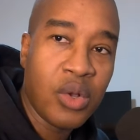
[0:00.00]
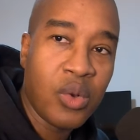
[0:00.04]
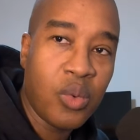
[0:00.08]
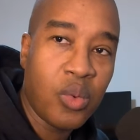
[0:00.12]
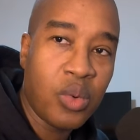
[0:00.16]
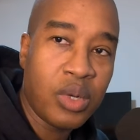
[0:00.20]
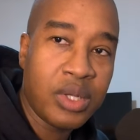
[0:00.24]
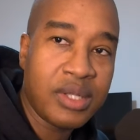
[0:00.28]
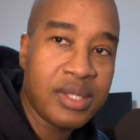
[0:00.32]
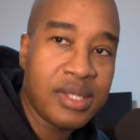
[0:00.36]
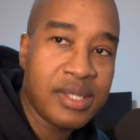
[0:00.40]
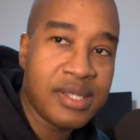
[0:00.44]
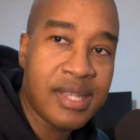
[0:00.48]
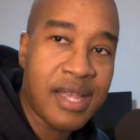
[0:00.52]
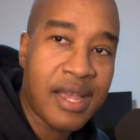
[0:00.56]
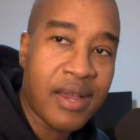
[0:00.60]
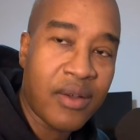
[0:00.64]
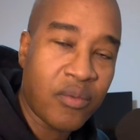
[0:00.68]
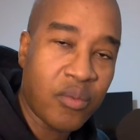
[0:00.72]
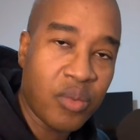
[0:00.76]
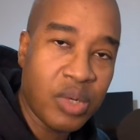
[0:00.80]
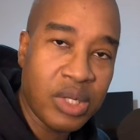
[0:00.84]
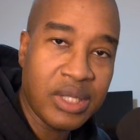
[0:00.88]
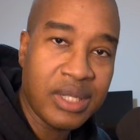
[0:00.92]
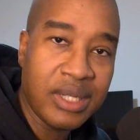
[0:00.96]
What does
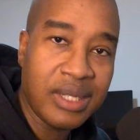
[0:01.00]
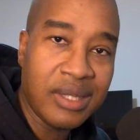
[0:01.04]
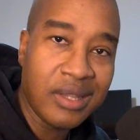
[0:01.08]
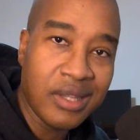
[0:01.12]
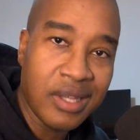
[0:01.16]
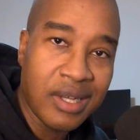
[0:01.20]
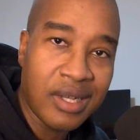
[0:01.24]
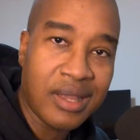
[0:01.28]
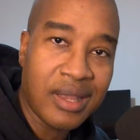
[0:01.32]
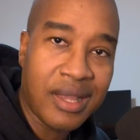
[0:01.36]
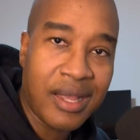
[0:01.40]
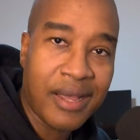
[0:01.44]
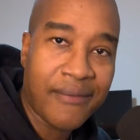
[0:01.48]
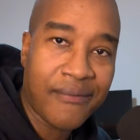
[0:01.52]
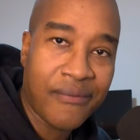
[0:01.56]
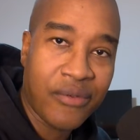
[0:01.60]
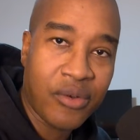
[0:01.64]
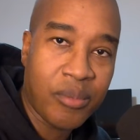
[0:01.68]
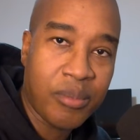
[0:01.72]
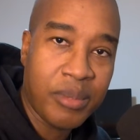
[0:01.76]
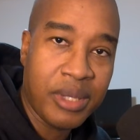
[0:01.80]
that really look like for